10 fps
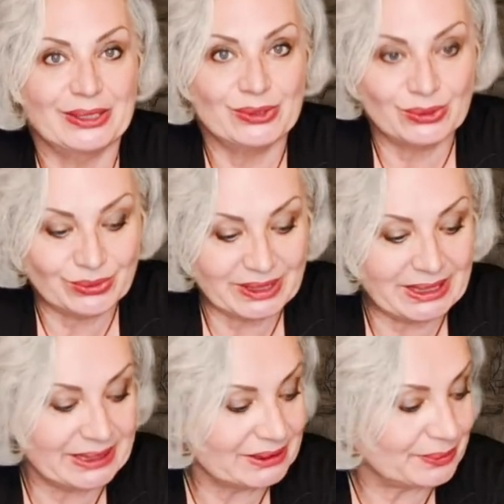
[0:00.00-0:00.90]
do
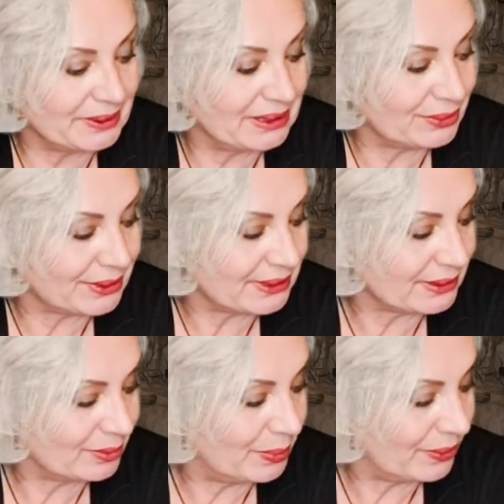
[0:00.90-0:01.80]
readings with
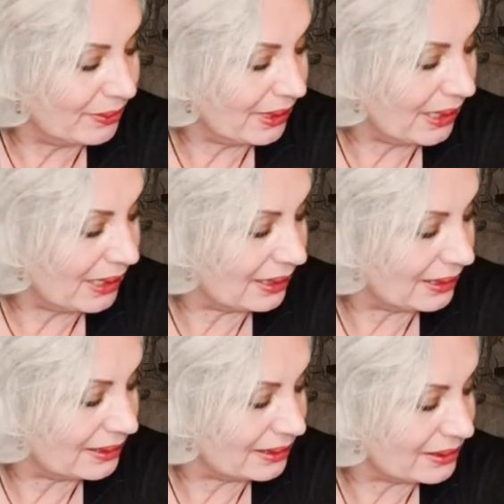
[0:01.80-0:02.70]
crystal ball
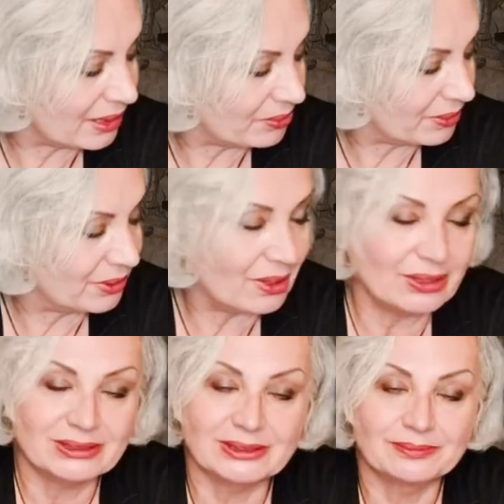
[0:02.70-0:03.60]
and tarot cards.